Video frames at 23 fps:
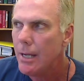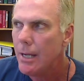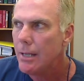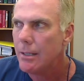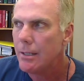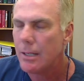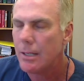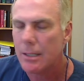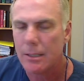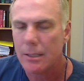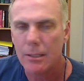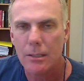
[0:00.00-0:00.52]

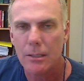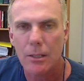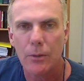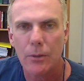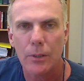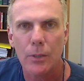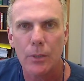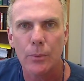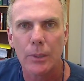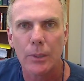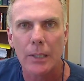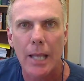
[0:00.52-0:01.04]

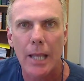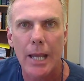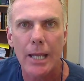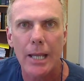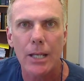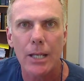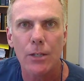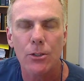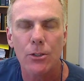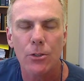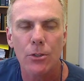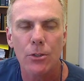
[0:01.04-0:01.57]
necessarily
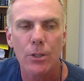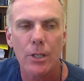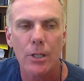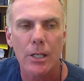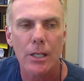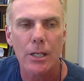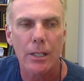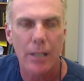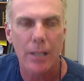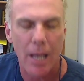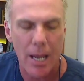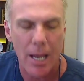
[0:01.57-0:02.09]
related to
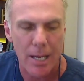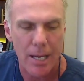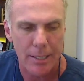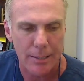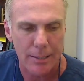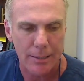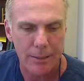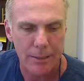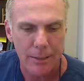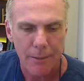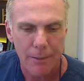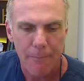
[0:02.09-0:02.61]
the case.